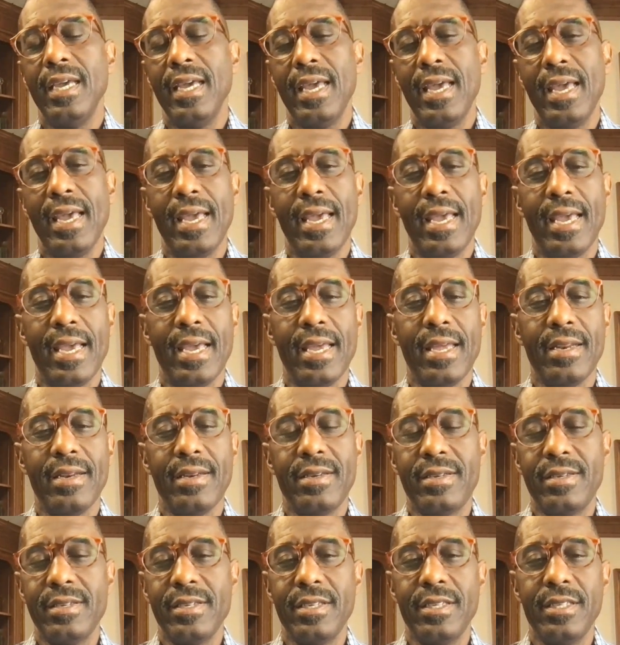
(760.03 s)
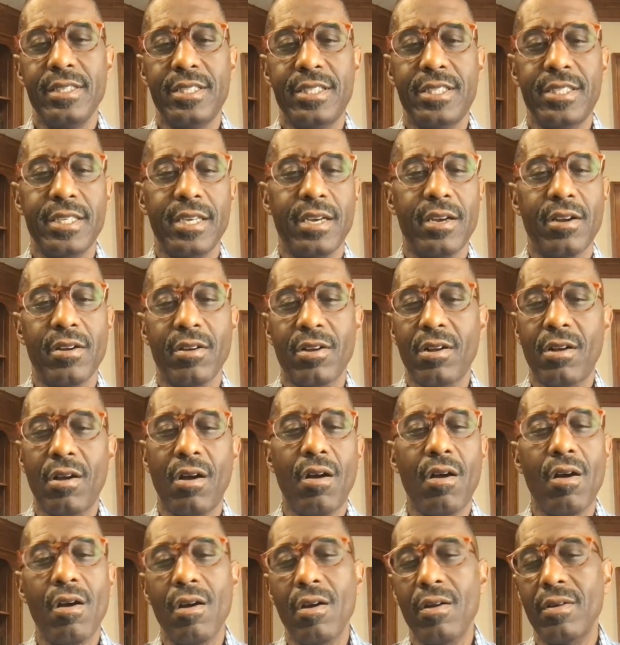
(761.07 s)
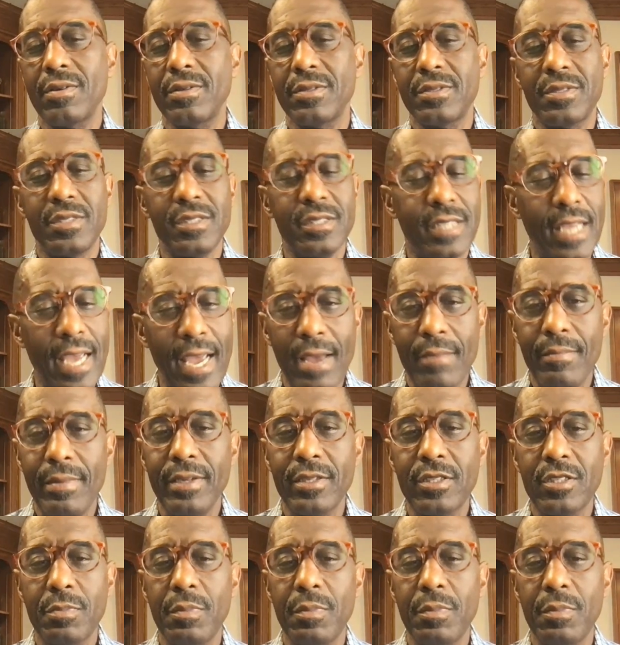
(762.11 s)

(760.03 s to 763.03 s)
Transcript: and she, her car is damaged,